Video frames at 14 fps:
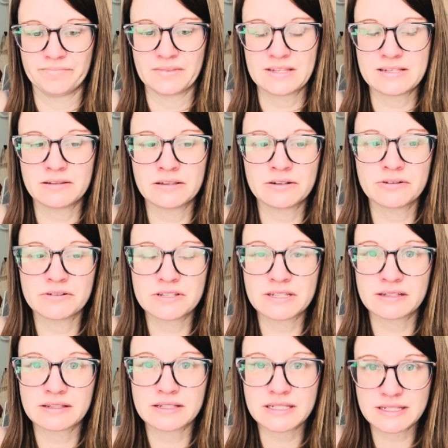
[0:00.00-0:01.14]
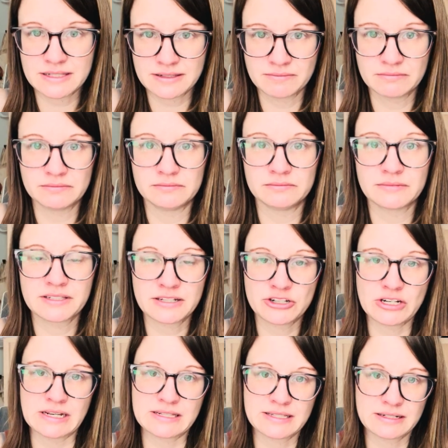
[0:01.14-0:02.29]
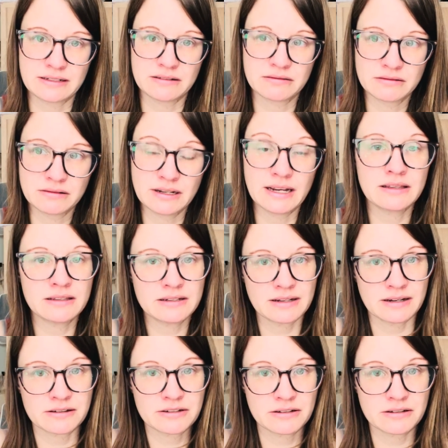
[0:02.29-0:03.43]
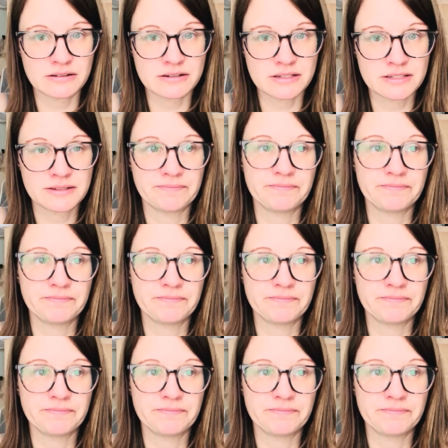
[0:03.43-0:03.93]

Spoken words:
So the nurses suggested, and the doctors